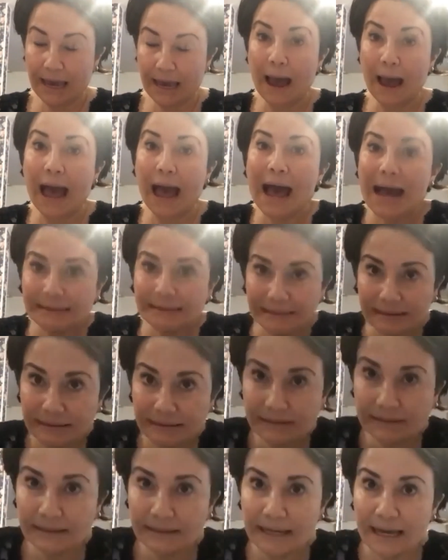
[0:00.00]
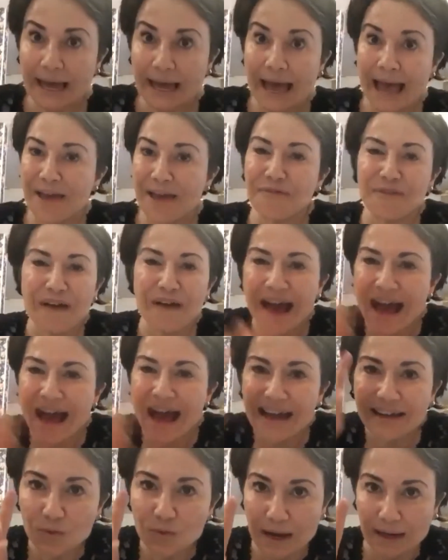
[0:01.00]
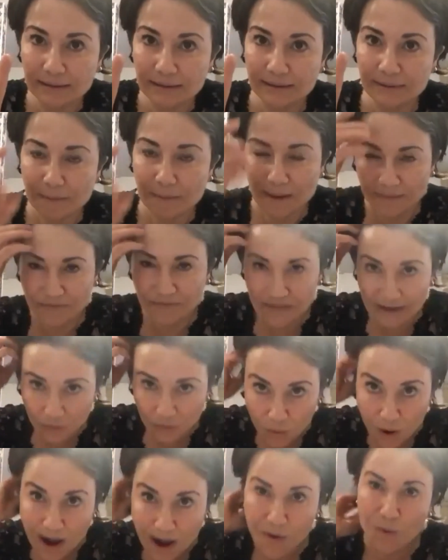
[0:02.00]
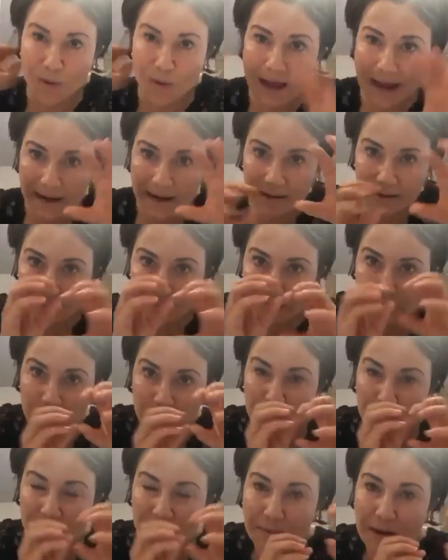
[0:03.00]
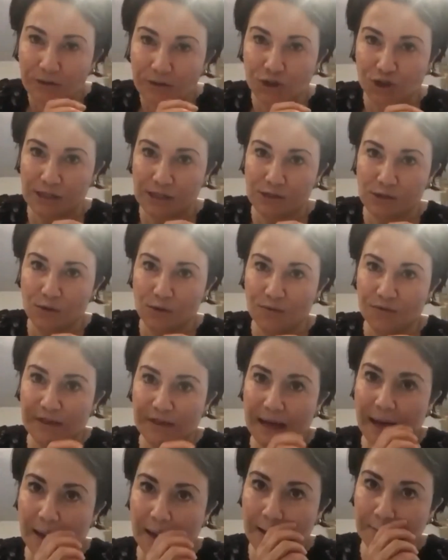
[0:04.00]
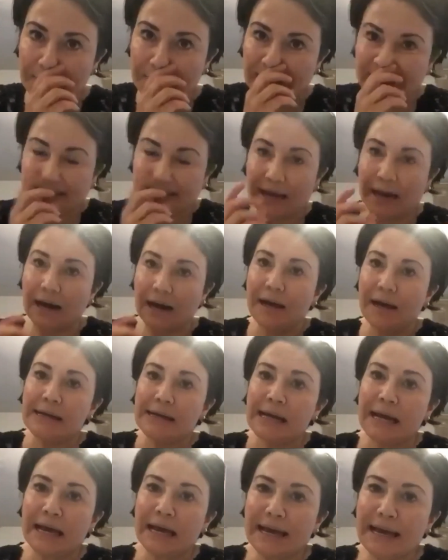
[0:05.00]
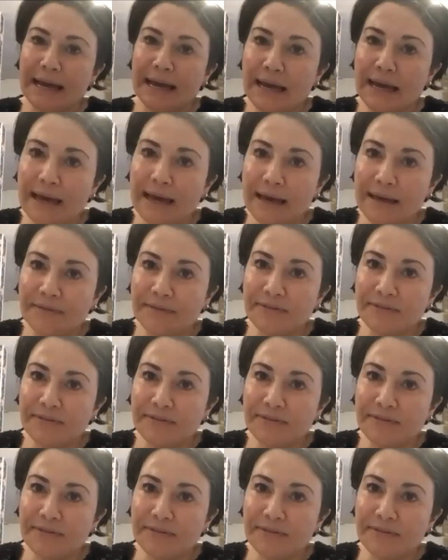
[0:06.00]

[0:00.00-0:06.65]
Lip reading: And if anyone, and there were on the margins of the media a